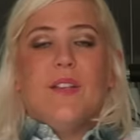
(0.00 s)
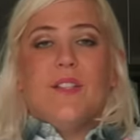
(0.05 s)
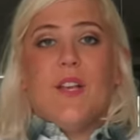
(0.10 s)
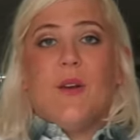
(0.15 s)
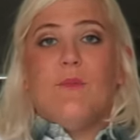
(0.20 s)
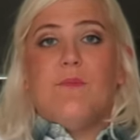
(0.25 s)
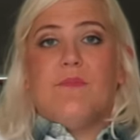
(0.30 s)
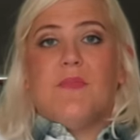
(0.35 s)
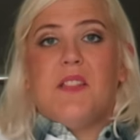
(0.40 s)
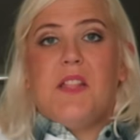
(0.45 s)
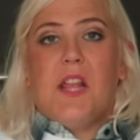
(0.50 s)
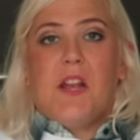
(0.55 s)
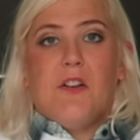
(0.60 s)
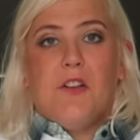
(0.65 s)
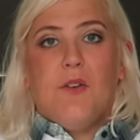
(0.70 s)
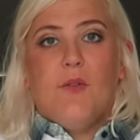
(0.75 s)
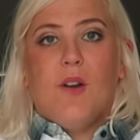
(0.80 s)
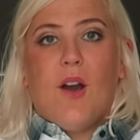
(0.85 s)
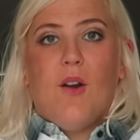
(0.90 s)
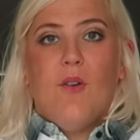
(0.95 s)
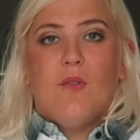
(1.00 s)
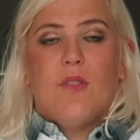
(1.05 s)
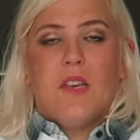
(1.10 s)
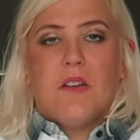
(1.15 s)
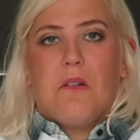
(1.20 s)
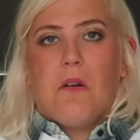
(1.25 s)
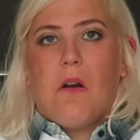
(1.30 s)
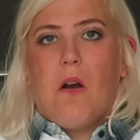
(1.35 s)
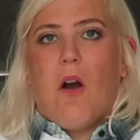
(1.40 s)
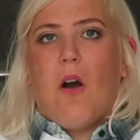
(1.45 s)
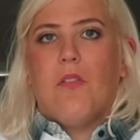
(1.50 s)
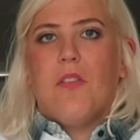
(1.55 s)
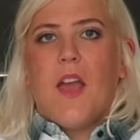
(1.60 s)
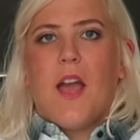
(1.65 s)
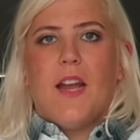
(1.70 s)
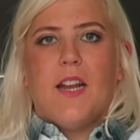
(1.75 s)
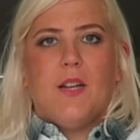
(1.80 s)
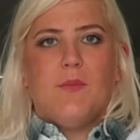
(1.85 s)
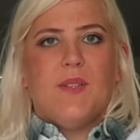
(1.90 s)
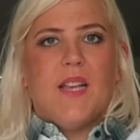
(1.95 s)
So there you go. There are all
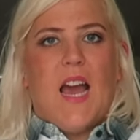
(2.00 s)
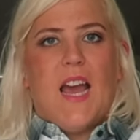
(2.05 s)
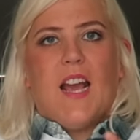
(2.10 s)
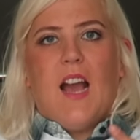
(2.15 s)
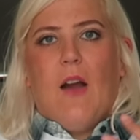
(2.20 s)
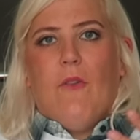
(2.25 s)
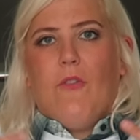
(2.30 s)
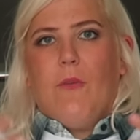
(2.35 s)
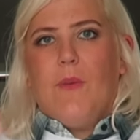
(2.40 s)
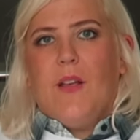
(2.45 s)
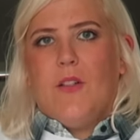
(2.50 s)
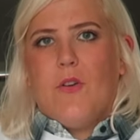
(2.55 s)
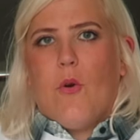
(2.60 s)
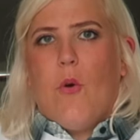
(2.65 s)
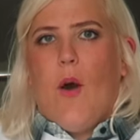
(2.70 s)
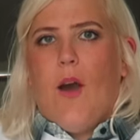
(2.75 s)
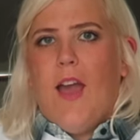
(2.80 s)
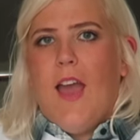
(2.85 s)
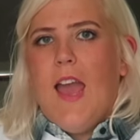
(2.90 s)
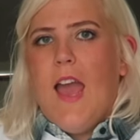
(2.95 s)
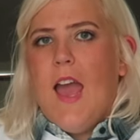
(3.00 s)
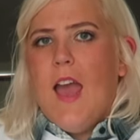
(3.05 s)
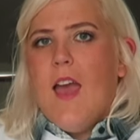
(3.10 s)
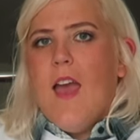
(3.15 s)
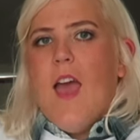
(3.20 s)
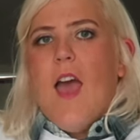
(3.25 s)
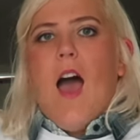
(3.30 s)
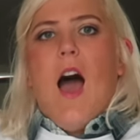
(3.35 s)
the items I got from Eloquii.